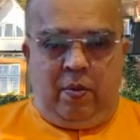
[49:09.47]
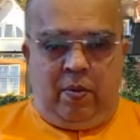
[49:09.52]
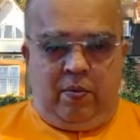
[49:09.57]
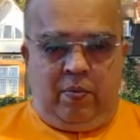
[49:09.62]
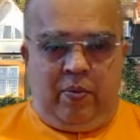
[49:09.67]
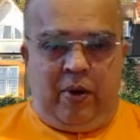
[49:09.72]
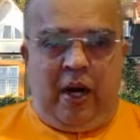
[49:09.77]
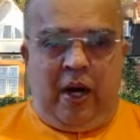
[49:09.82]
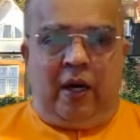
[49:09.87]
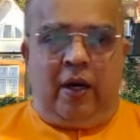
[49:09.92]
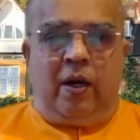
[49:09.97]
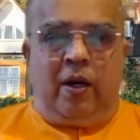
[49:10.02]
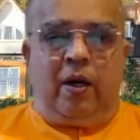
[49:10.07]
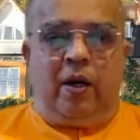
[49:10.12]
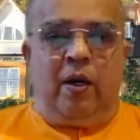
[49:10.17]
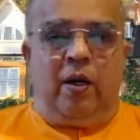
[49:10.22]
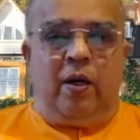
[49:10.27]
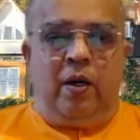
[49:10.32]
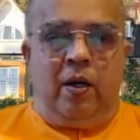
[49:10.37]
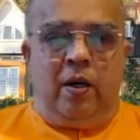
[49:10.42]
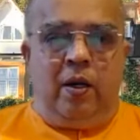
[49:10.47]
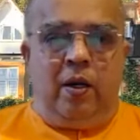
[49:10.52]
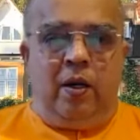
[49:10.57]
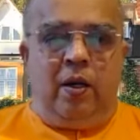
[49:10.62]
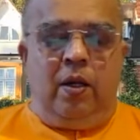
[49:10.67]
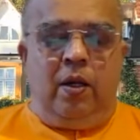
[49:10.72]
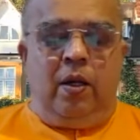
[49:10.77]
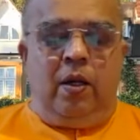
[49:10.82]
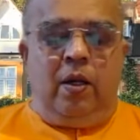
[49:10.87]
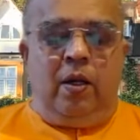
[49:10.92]
practical
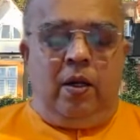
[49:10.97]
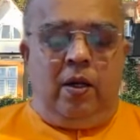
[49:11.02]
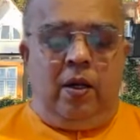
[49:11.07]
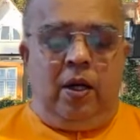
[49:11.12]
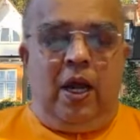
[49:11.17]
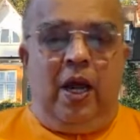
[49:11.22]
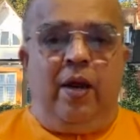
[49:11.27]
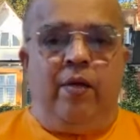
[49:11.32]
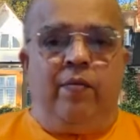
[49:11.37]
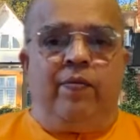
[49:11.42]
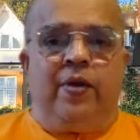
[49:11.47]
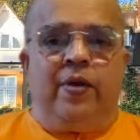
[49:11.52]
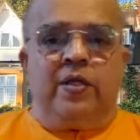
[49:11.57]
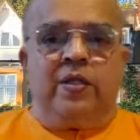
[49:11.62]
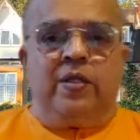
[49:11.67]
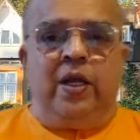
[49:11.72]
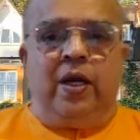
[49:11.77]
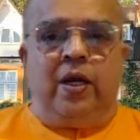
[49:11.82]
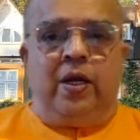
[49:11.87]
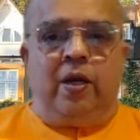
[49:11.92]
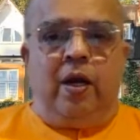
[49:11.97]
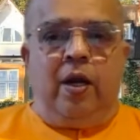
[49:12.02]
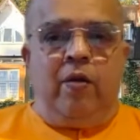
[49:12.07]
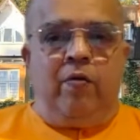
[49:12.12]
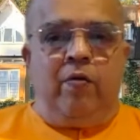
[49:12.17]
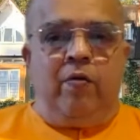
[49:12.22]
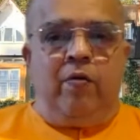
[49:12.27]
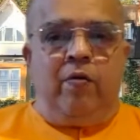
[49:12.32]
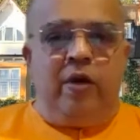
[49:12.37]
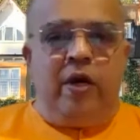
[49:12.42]
life is that
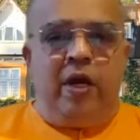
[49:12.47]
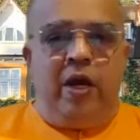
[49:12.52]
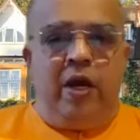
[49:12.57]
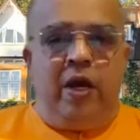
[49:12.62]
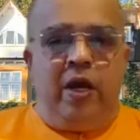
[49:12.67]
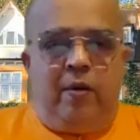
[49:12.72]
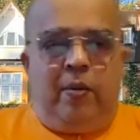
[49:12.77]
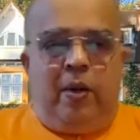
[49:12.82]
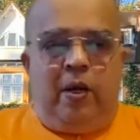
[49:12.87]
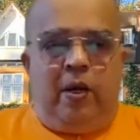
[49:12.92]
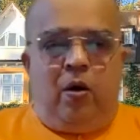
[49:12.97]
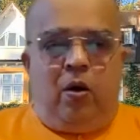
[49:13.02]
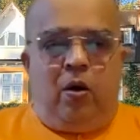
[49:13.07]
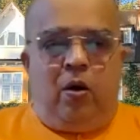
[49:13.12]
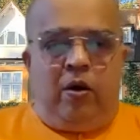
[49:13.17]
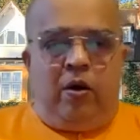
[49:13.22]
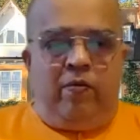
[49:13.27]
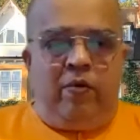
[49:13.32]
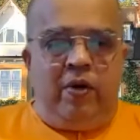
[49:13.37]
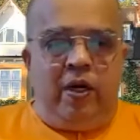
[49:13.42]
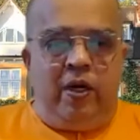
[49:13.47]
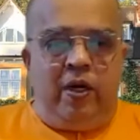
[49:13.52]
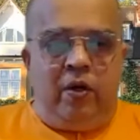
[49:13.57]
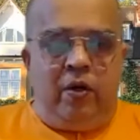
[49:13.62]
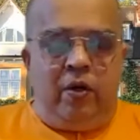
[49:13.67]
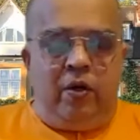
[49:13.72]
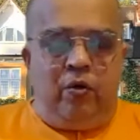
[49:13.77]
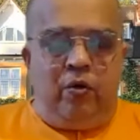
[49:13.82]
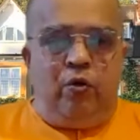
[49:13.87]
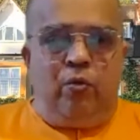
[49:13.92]
every animal or every
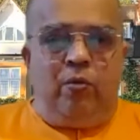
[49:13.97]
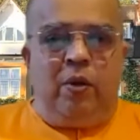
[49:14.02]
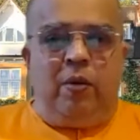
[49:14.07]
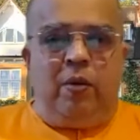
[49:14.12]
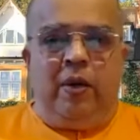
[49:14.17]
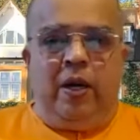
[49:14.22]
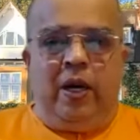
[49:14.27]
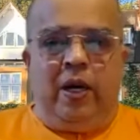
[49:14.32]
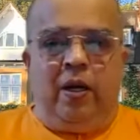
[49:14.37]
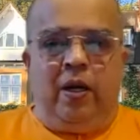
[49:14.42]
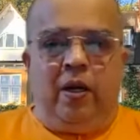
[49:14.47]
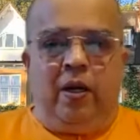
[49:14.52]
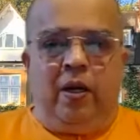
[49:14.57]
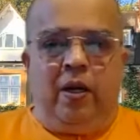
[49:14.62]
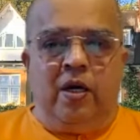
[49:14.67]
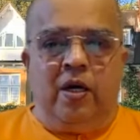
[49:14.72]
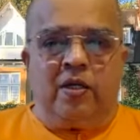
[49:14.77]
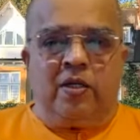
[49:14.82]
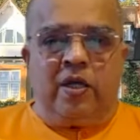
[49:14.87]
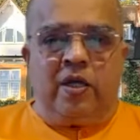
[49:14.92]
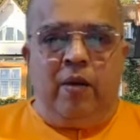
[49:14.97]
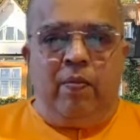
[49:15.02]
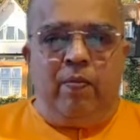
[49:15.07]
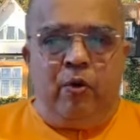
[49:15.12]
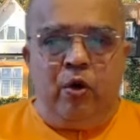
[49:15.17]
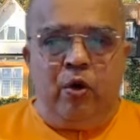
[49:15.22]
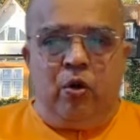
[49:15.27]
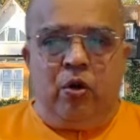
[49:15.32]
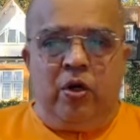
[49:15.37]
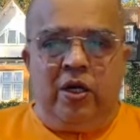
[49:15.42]
human being in its
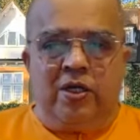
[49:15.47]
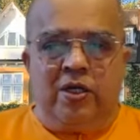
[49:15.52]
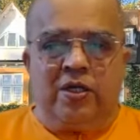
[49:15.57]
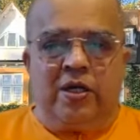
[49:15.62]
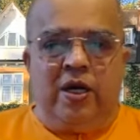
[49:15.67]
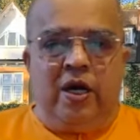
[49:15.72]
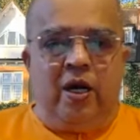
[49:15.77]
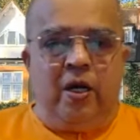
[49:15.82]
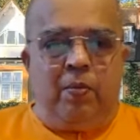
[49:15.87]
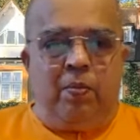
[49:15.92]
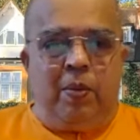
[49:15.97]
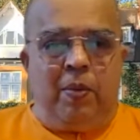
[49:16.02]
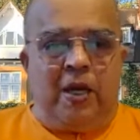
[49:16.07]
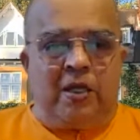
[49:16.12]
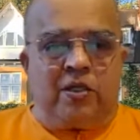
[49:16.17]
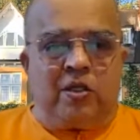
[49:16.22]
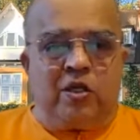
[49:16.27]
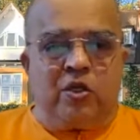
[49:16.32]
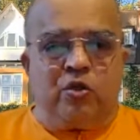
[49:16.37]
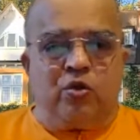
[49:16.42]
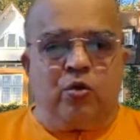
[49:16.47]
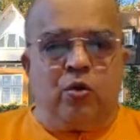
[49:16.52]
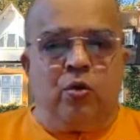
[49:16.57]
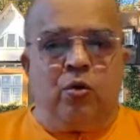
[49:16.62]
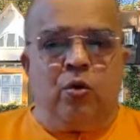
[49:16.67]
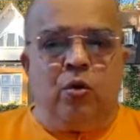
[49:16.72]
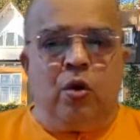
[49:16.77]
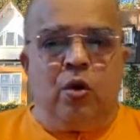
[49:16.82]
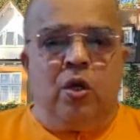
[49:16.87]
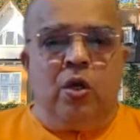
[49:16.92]
embryonic state passes
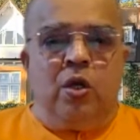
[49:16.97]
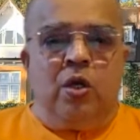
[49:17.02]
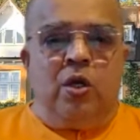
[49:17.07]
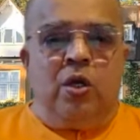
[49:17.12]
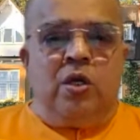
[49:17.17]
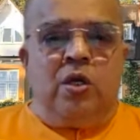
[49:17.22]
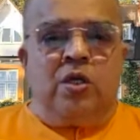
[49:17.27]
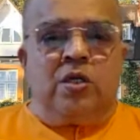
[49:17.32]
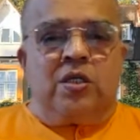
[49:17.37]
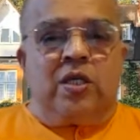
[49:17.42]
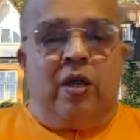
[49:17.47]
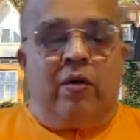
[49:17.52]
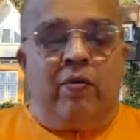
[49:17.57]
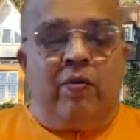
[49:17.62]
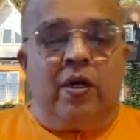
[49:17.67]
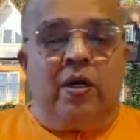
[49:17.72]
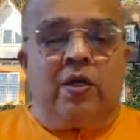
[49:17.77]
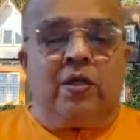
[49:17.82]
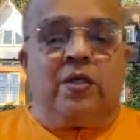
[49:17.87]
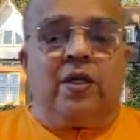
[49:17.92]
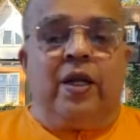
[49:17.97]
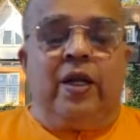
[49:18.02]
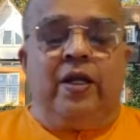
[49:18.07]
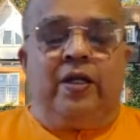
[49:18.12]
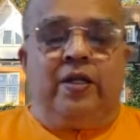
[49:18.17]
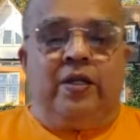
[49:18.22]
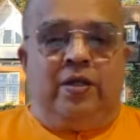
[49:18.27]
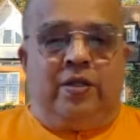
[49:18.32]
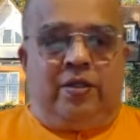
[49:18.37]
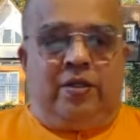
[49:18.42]
through several
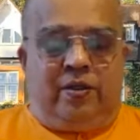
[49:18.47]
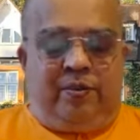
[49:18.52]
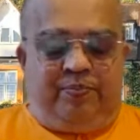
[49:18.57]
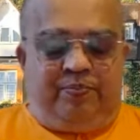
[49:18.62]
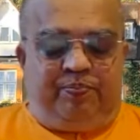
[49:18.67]
stages,